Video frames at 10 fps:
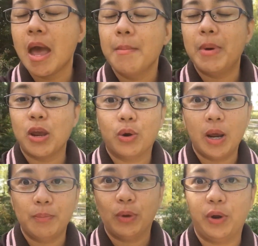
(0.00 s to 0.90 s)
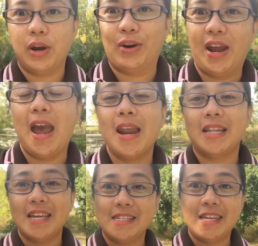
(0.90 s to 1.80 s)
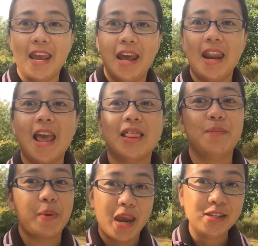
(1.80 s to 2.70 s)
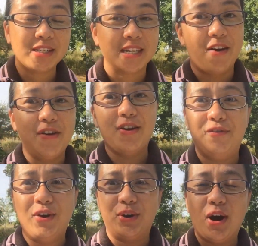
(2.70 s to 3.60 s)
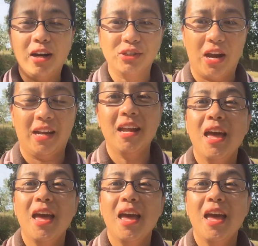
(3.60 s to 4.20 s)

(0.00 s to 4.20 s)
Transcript: employer, and it is stated in the page 7 of your contract.